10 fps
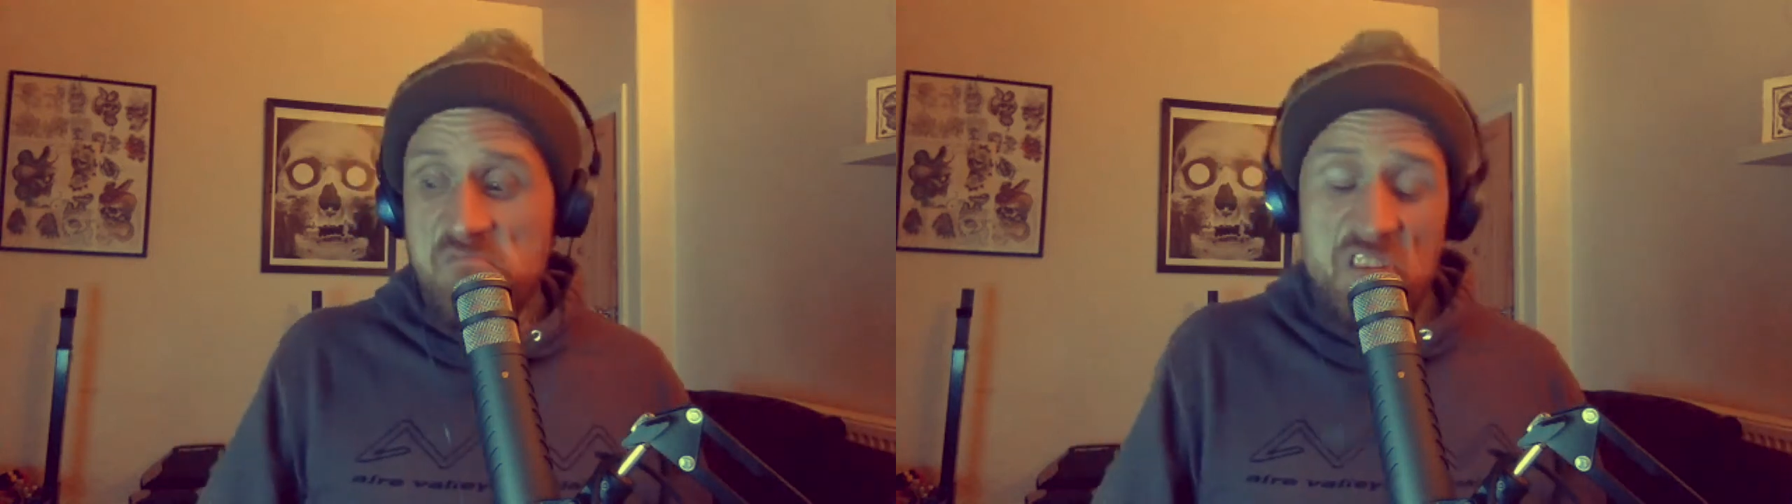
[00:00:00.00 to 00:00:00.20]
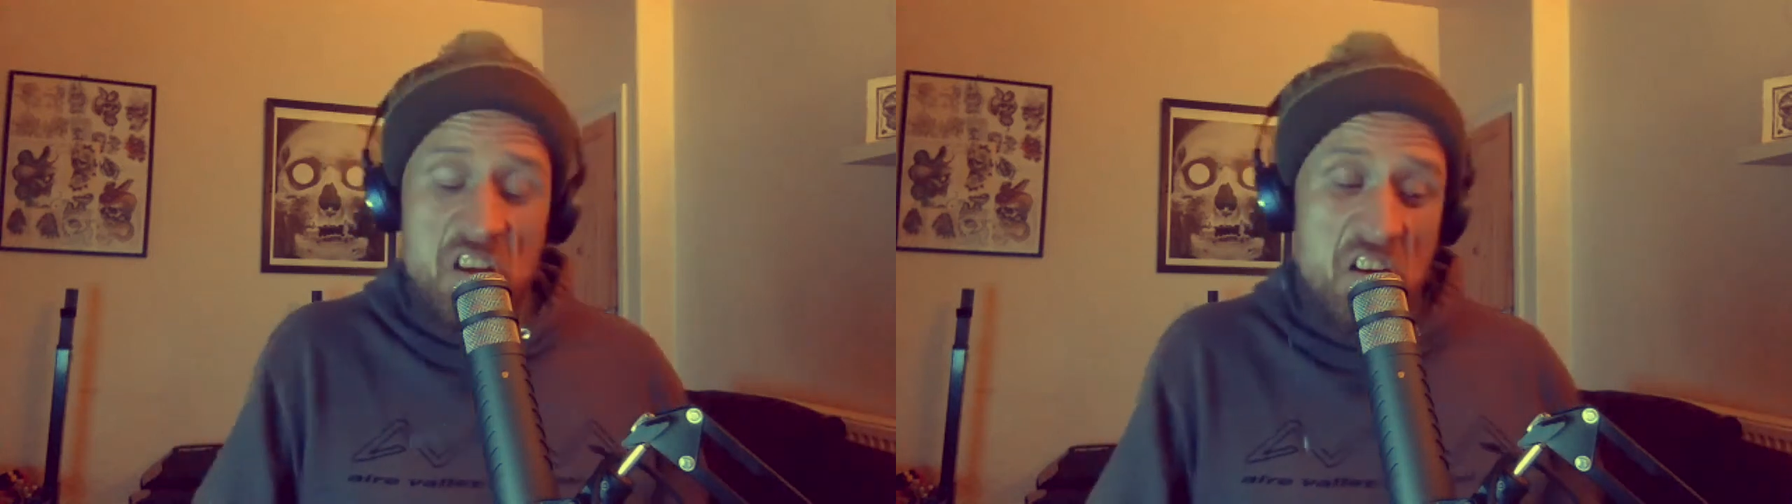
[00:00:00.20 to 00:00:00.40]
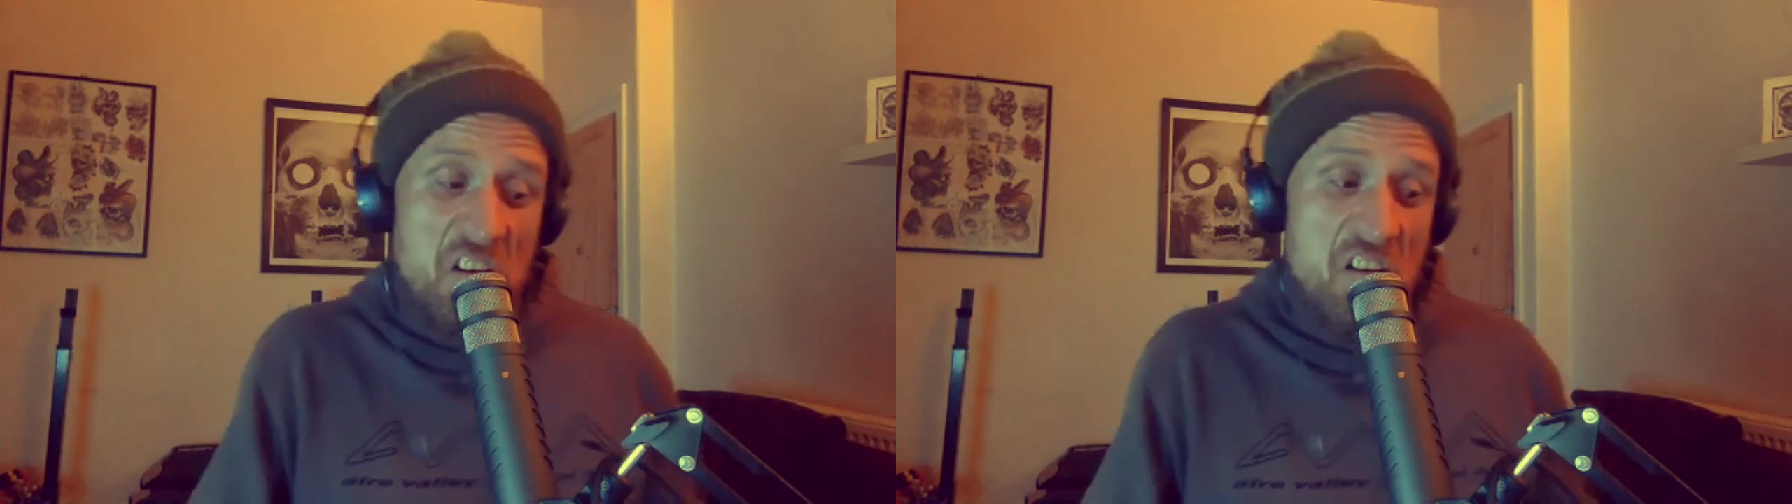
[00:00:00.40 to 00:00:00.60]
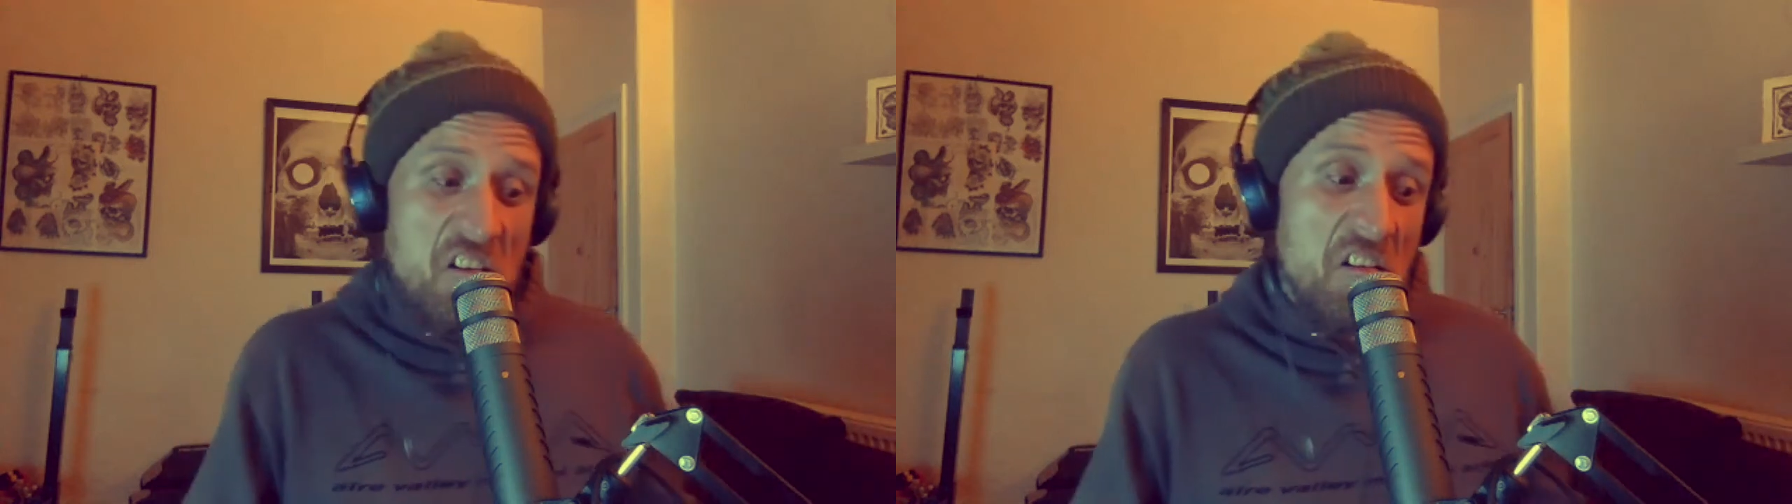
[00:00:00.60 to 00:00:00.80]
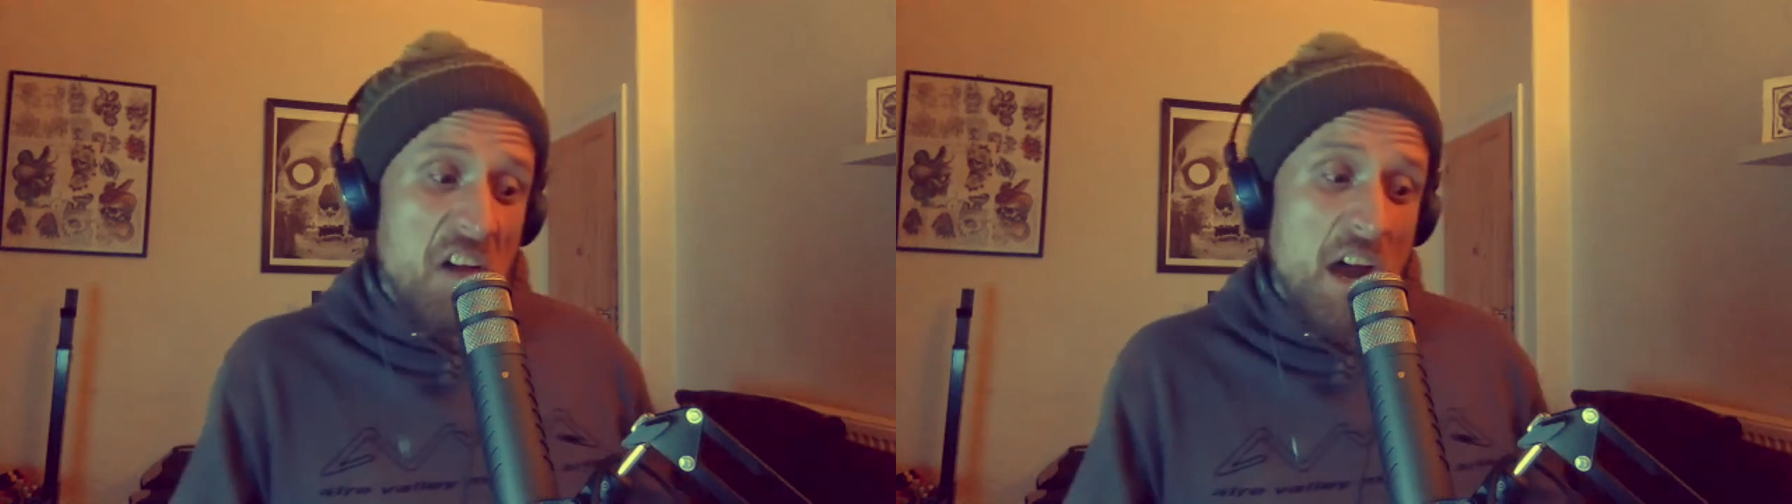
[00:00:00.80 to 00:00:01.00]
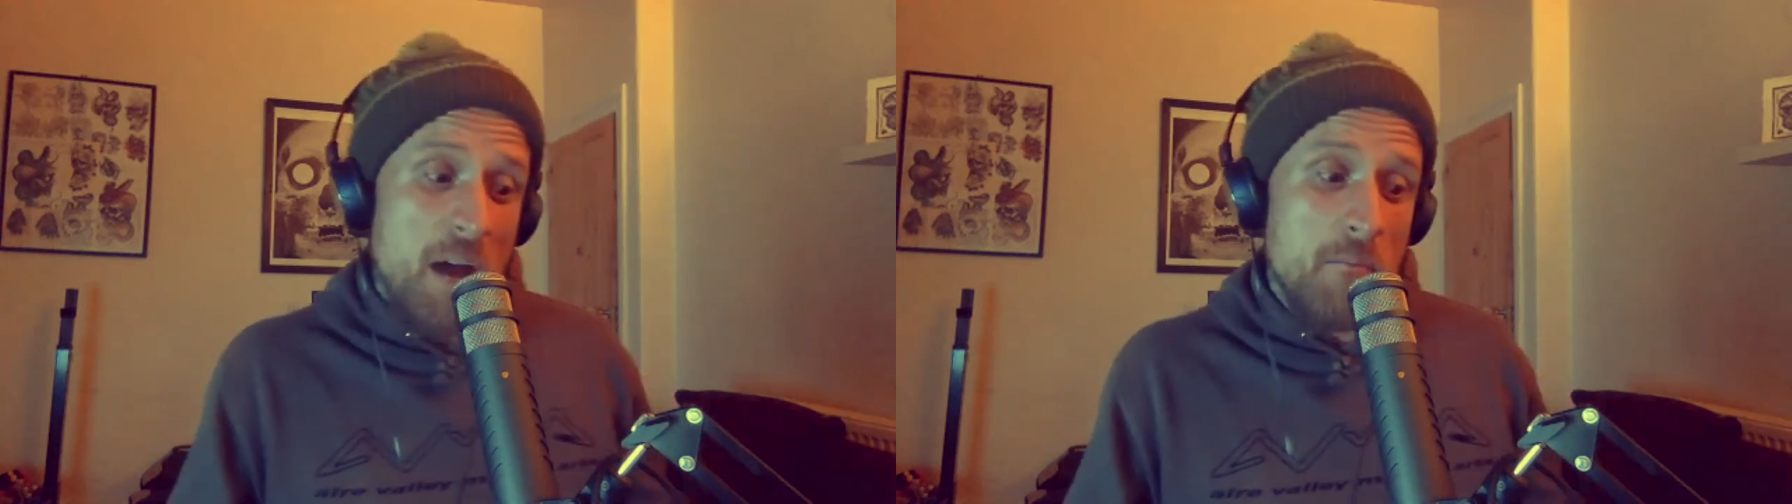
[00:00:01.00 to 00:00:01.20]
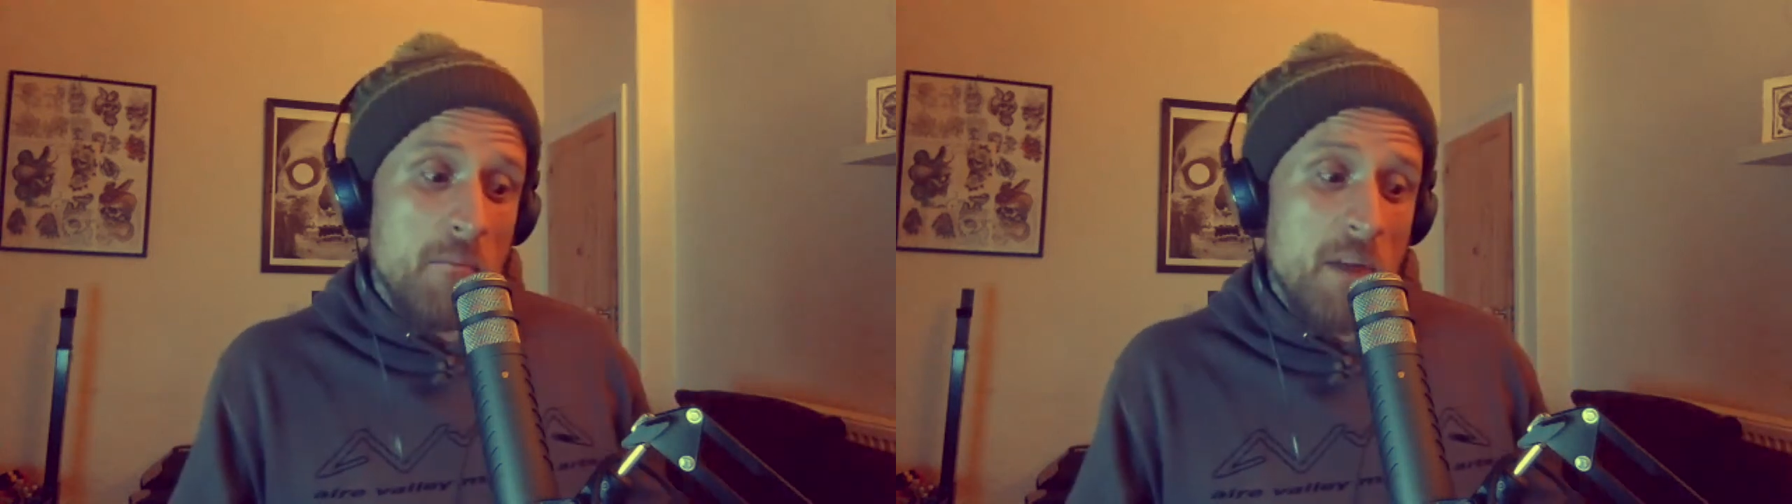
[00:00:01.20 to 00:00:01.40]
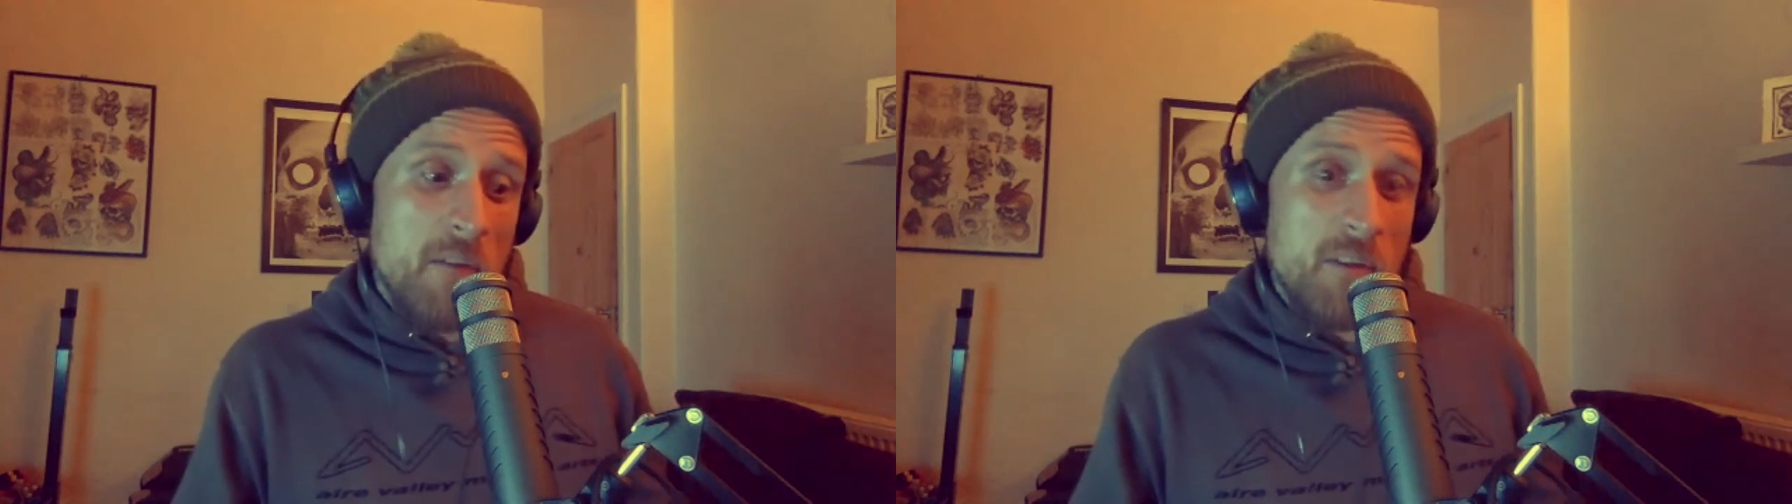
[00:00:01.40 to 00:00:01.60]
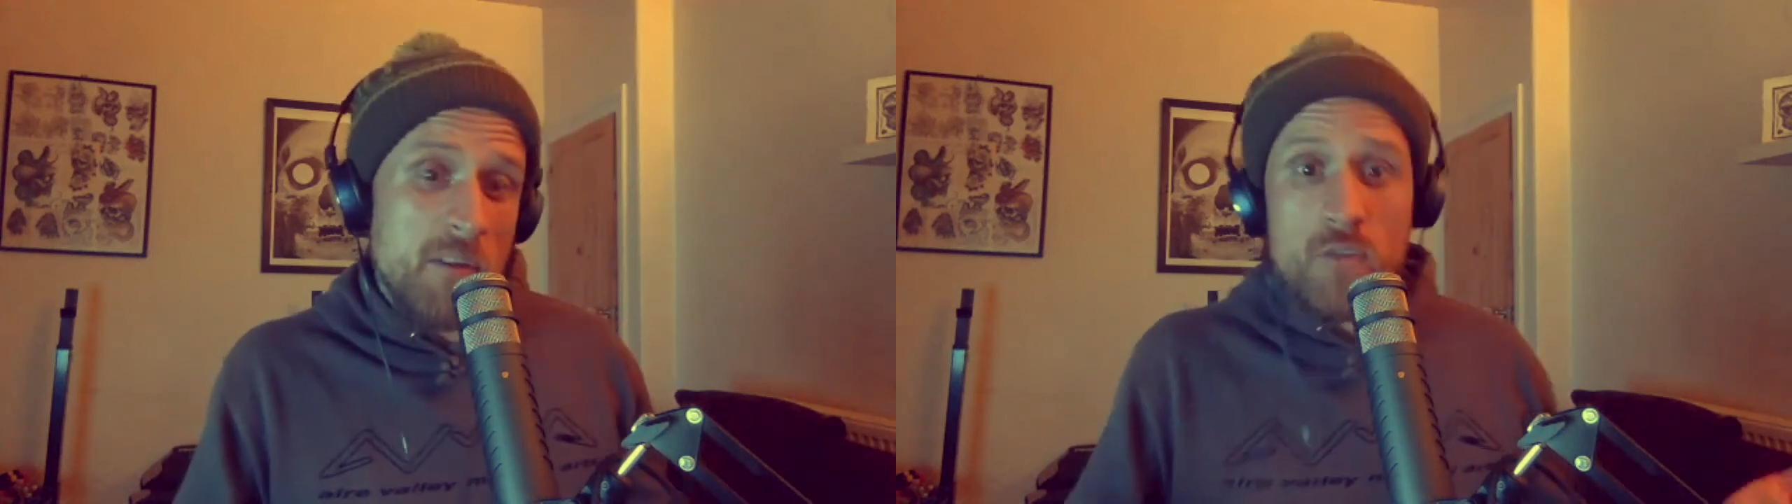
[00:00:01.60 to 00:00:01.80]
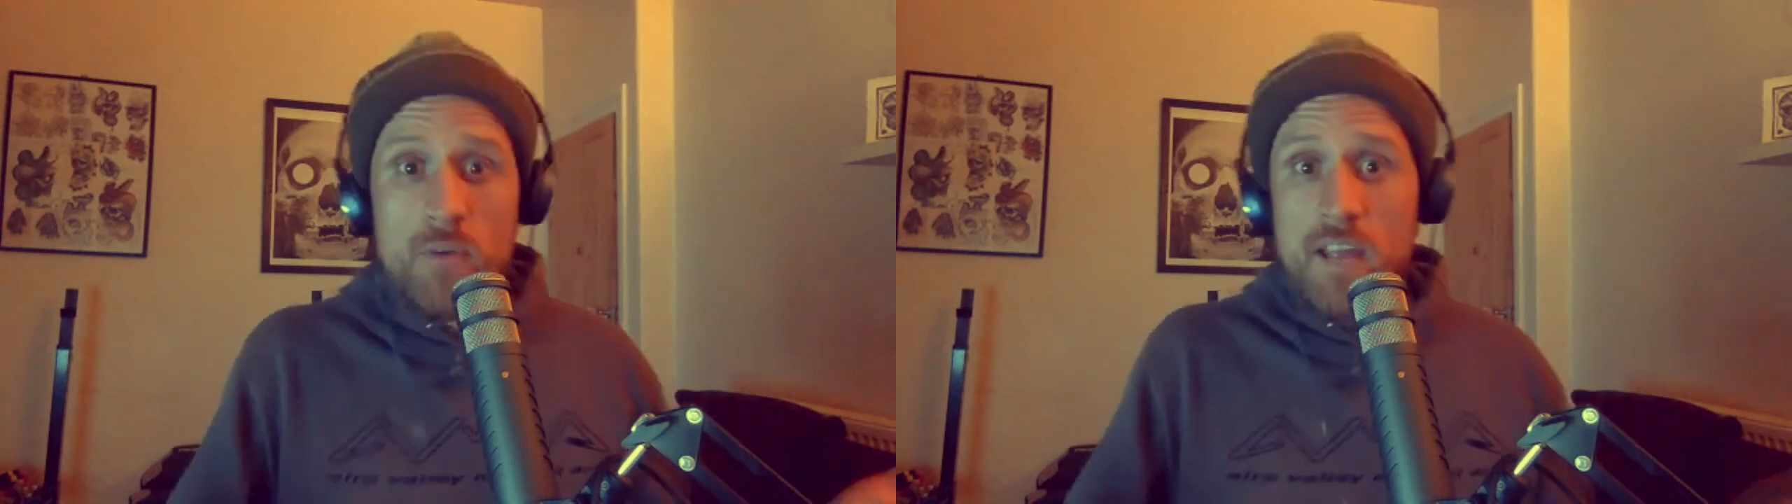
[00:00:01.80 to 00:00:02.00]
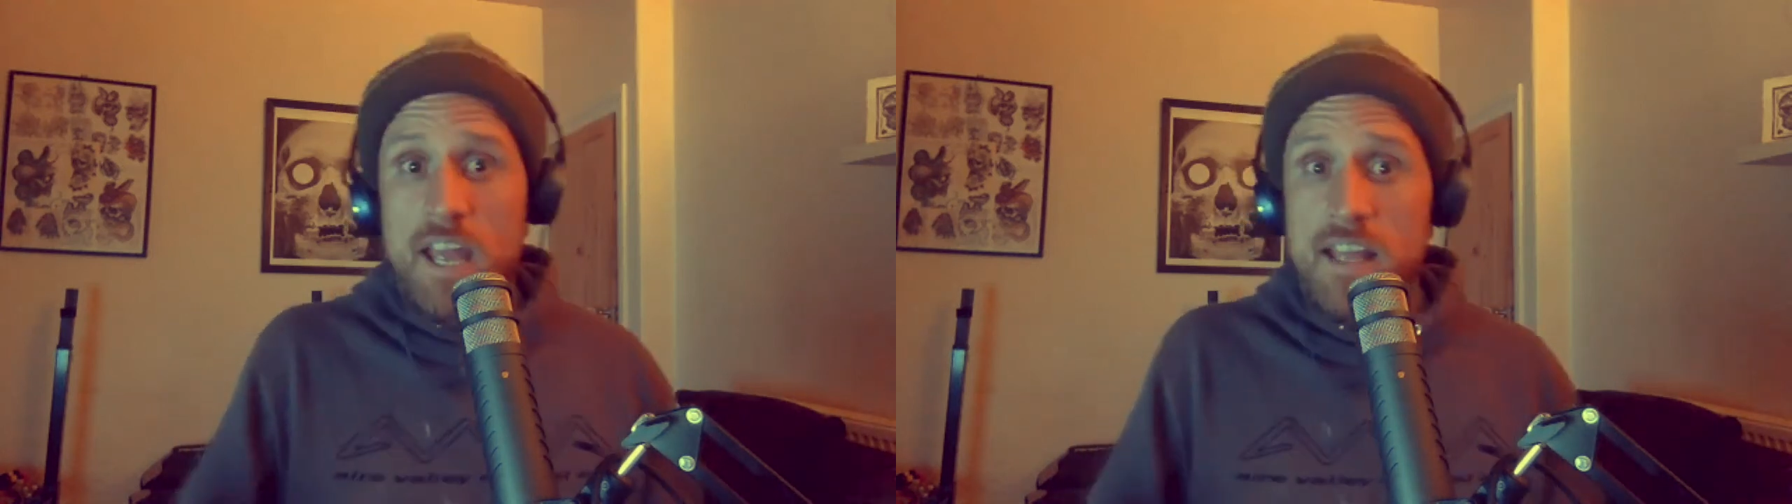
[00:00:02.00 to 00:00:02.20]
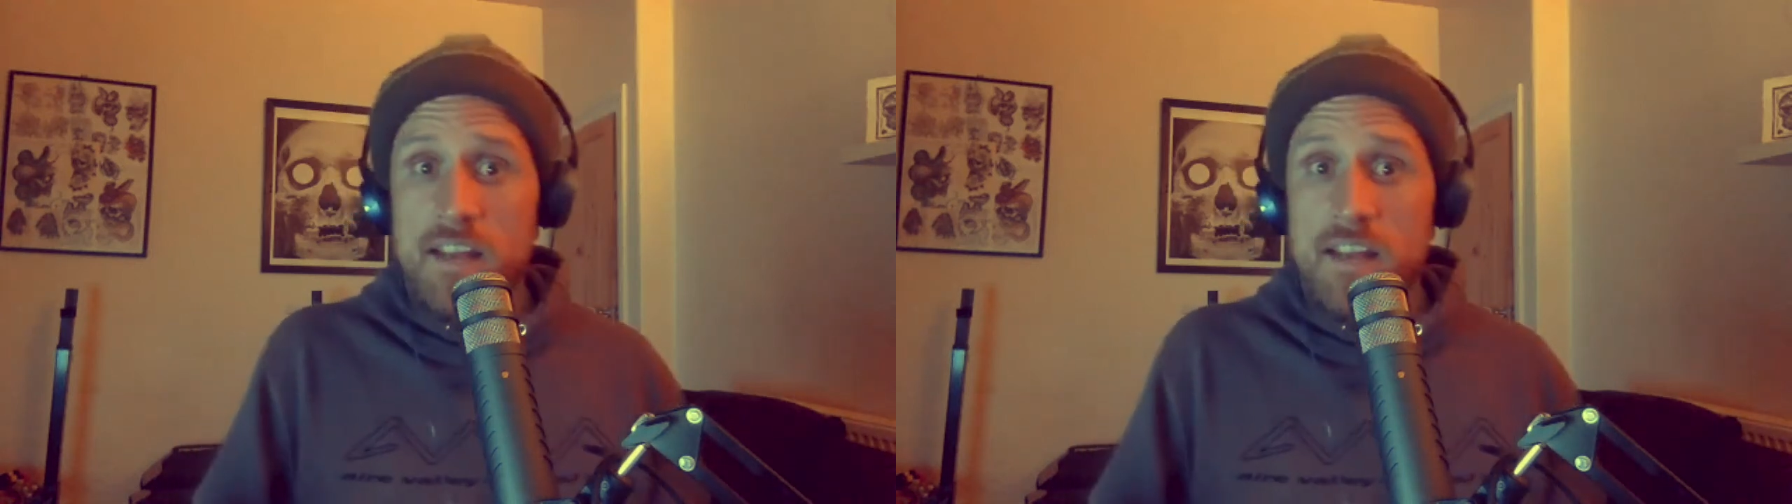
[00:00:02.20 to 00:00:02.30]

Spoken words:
So I'm going to create.